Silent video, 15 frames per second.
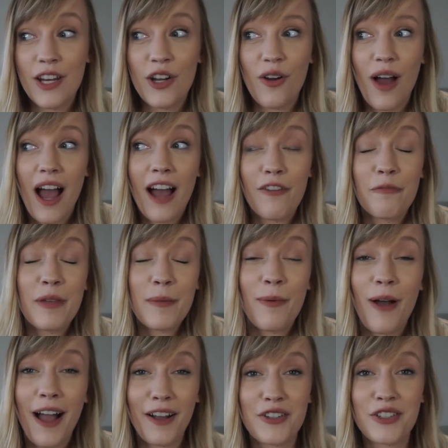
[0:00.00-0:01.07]
you know, have
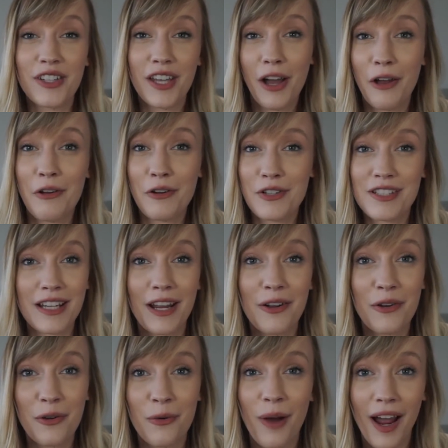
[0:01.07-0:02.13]
people actually understand
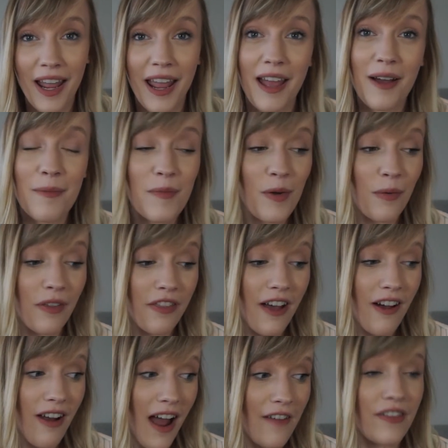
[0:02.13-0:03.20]
who I am
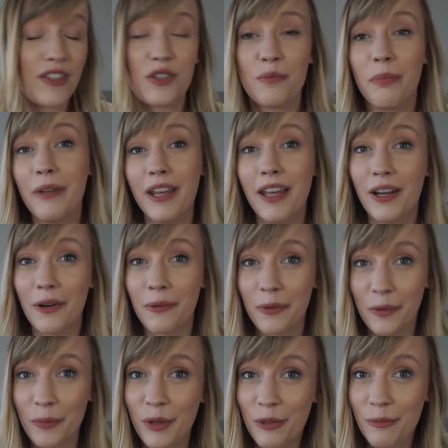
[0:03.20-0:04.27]
without having to be in a
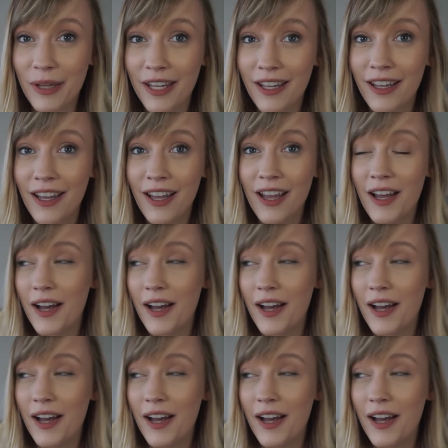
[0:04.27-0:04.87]
room with me.